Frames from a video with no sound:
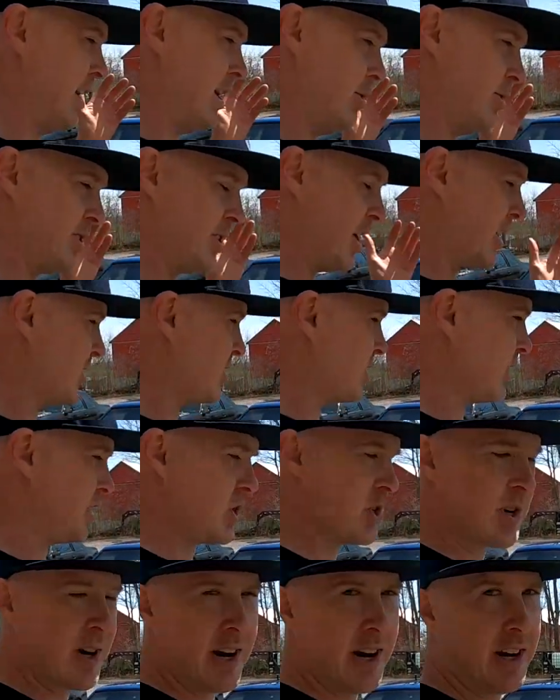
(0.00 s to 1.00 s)
I was
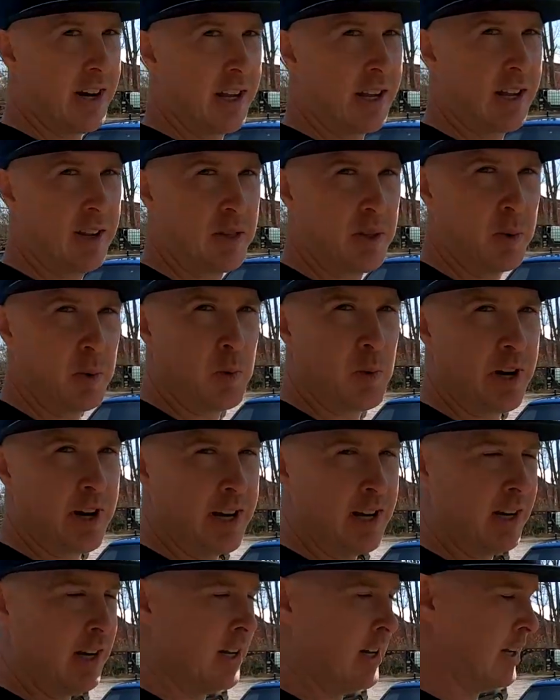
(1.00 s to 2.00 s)
hustling trying to get the
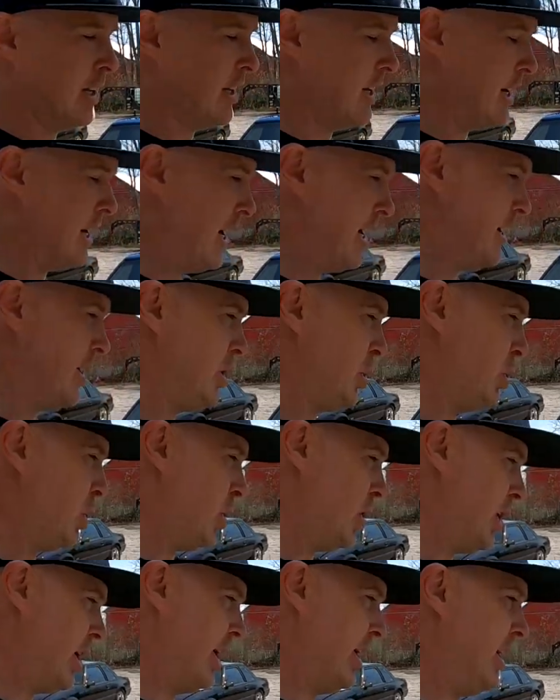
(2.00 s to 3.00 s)
white
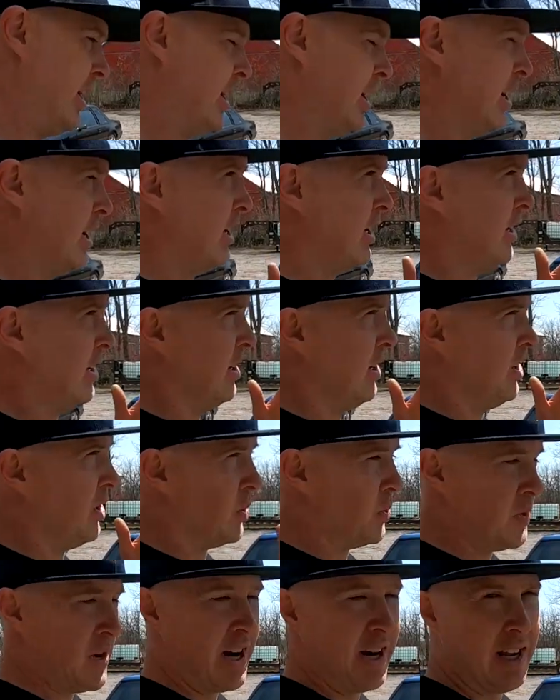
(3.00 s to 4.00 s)
91
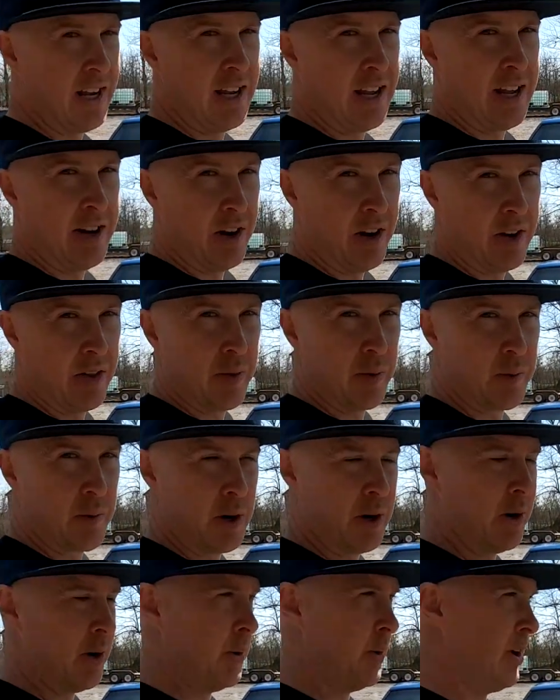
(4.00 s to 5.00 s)
ready and on the
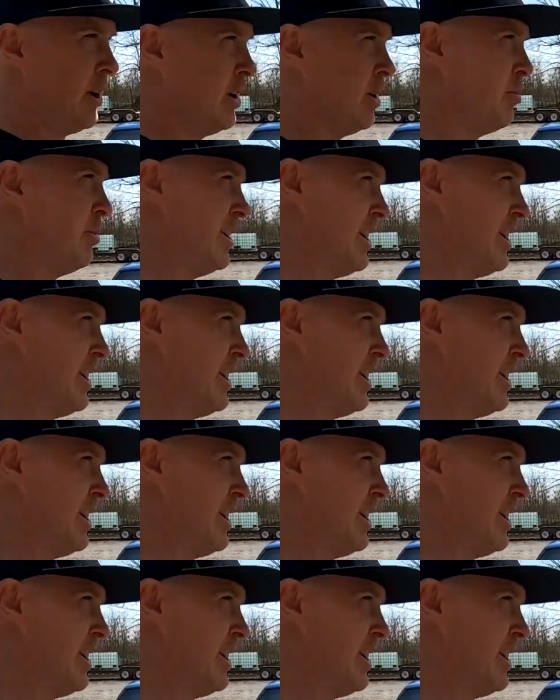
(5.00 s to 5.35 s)
road.